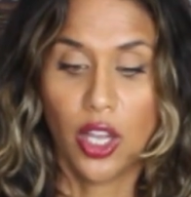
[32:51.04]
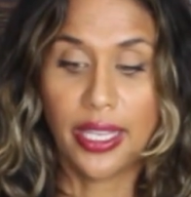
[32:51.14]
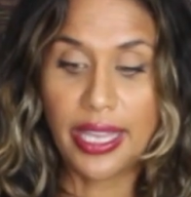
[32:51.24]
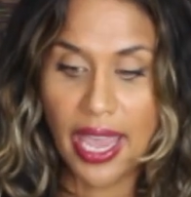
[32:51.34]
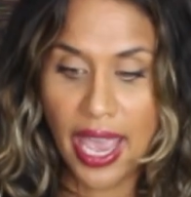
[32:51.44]

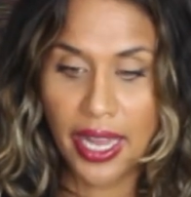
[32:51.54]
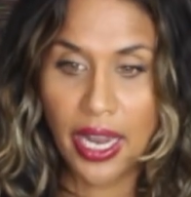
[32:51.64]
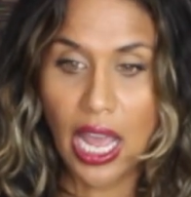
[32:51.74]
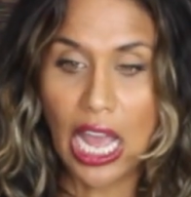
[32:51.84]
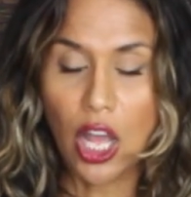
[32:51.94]
can
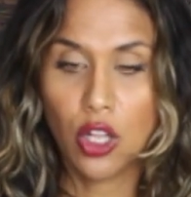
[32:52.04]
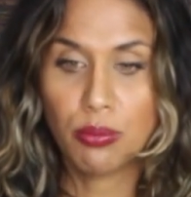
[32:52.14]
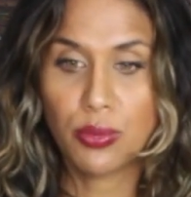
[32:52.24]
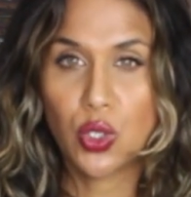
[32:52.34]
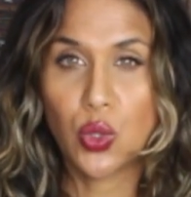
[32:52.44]

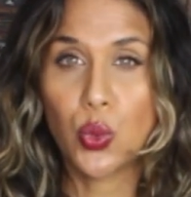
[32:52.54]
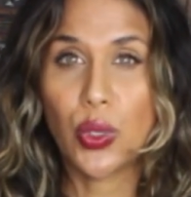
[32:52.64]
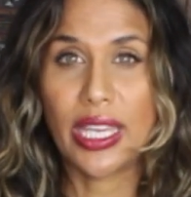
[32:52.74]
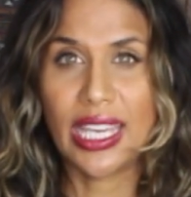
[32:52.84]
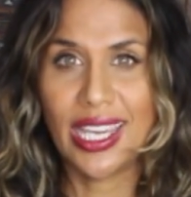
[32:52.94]
help to
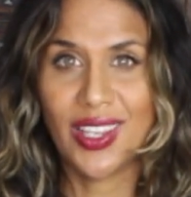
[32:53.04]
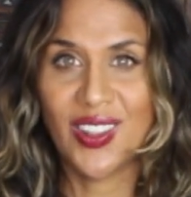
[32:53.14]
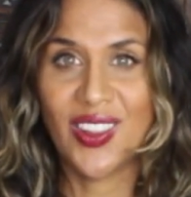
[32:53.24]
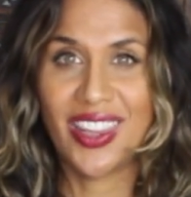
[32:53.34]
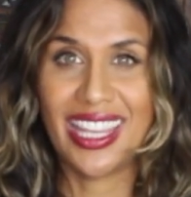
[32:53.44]

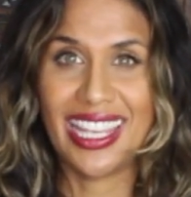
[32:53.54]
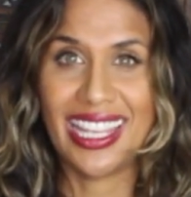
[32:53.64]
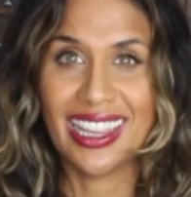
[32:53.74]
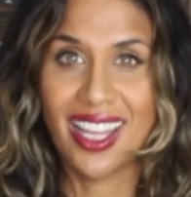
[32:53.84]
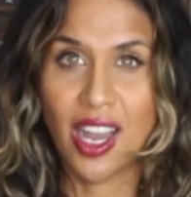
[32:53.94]
heal
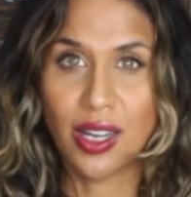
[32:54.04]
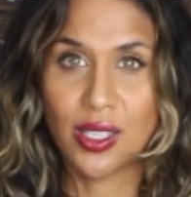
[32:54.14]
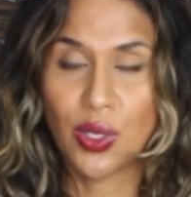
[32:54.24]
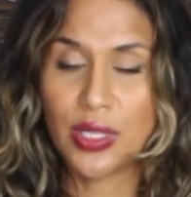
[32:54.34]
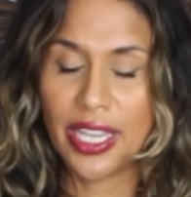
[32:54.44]
the
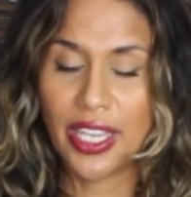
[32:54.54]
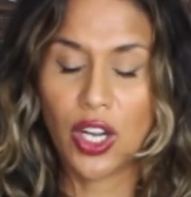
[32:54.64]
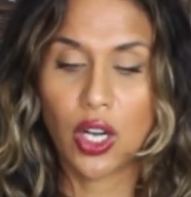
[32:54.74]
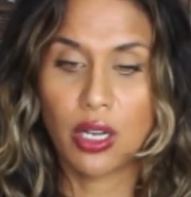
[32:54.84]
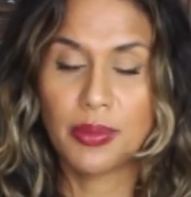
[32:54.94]
lungs. So
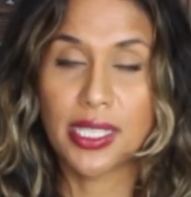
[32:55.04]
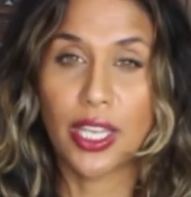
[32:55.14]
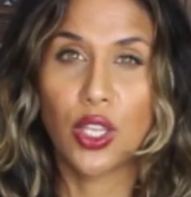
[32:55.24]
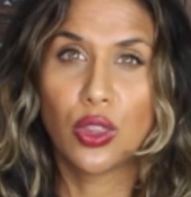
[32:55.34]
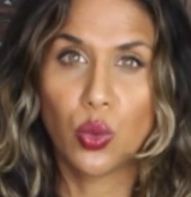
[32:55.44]
taking herbs
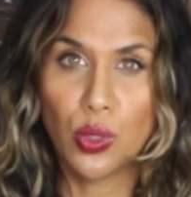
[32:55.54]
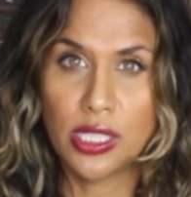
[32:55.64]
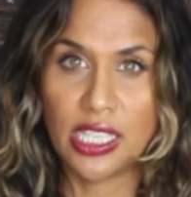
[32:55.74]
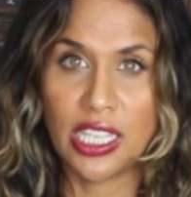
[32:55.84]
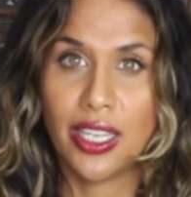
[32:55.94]
like
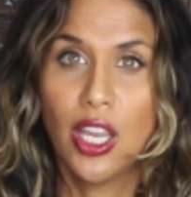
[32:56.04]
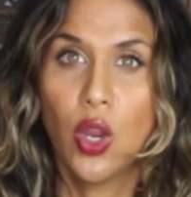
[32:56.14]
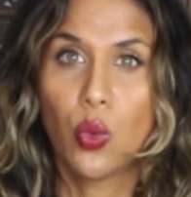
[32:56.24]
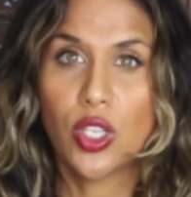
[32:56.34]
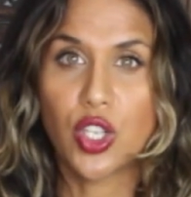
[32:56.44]
tulsi,
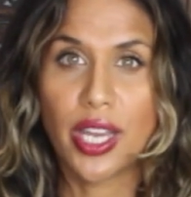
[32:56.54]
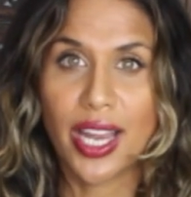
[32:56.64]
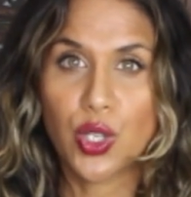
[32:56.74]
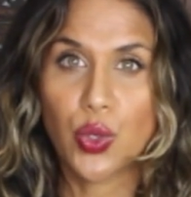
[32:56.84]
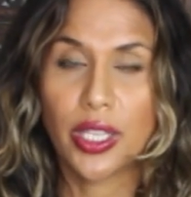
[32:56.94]
which
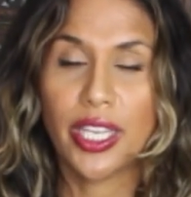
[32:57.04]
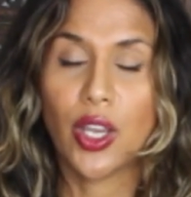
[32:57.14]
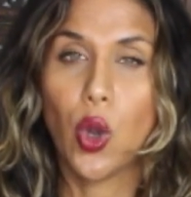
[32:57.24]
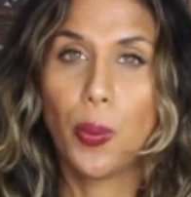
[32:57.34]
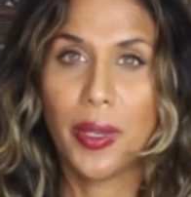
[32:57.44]

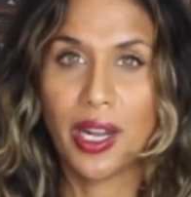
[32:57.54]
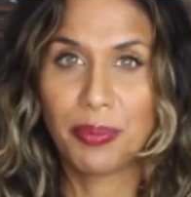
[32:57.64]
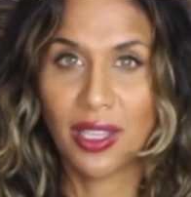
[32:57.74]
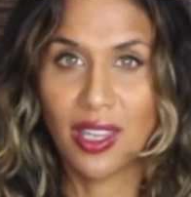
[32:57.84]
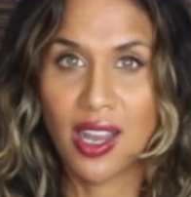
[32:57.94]
naturally open
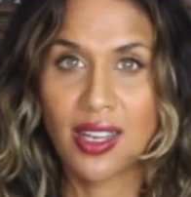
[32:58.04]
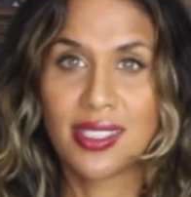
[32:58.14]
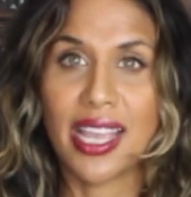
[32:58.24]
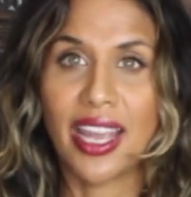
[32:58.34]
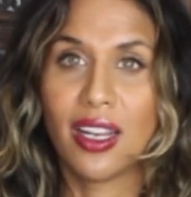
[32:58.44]
up the
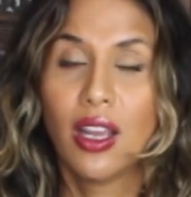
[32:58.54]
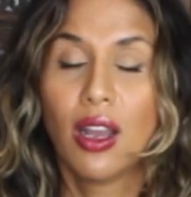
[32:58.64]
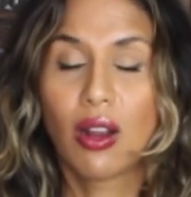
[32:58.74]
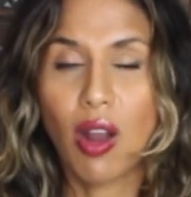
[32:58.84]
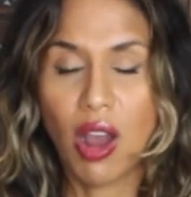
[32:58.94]
lungs and
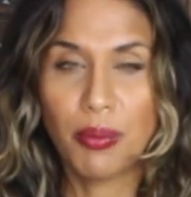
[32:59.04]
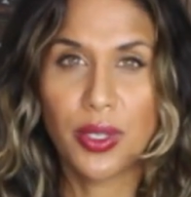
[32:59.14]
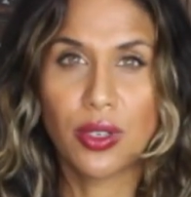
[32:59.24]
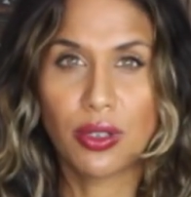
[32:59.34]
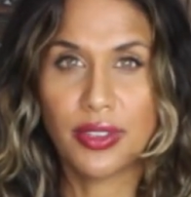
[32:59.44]
calm
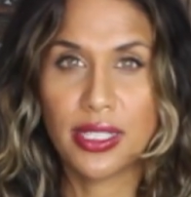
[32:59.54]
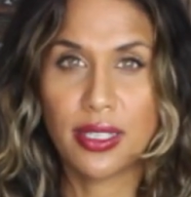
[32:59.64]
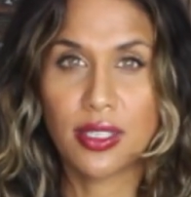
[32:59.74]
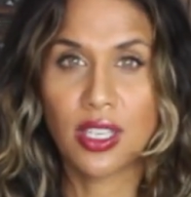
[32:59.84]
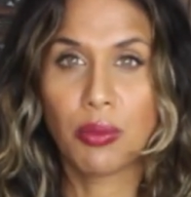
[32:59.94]
the nervous
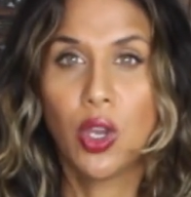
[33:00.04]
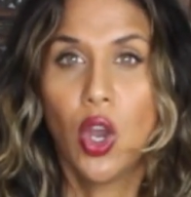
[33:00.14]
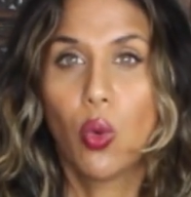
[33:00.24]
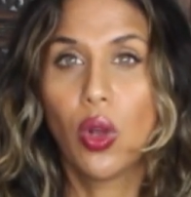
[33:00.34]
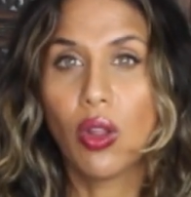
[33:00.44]
system,
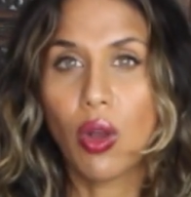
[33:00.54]
will